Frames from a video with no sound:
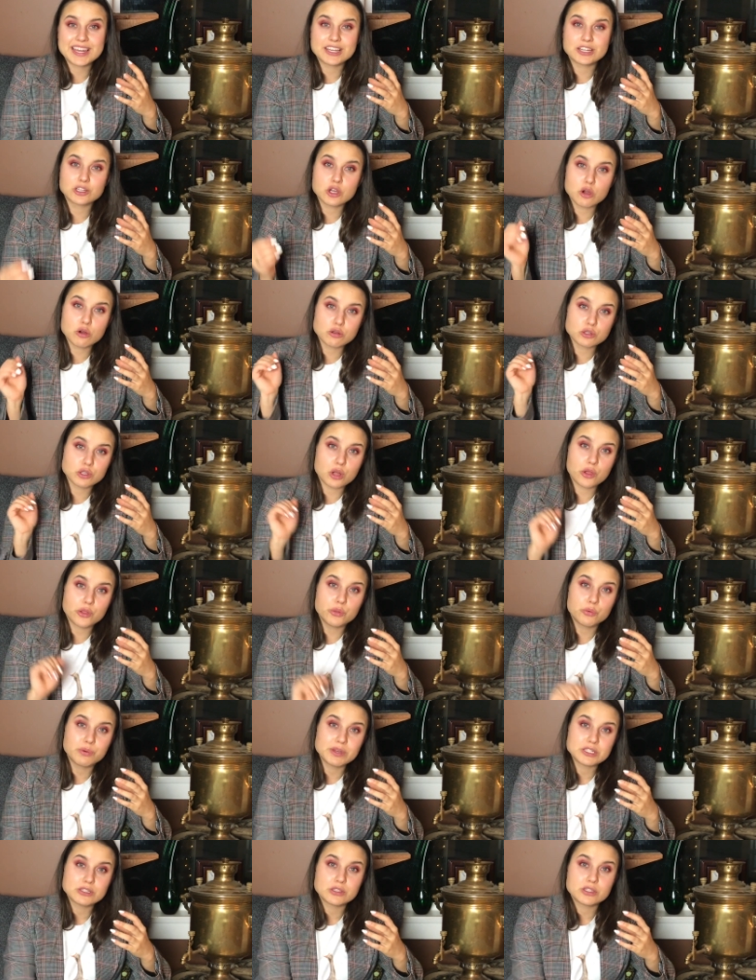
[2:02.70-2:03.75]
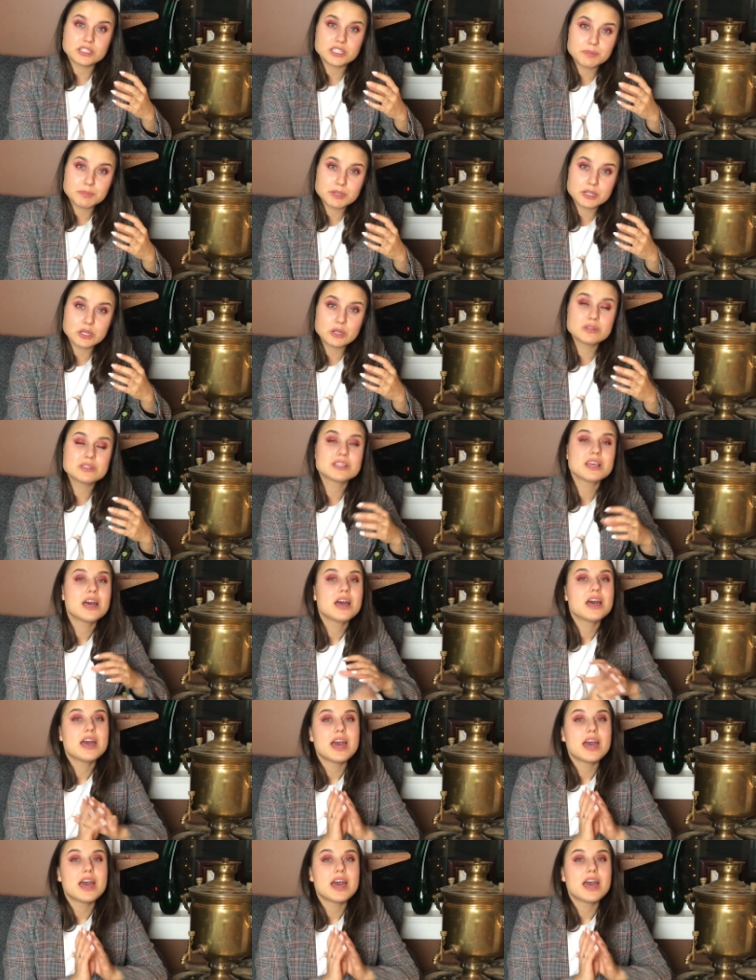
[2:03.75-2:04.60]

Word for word: and it goes all the way to the tippy toes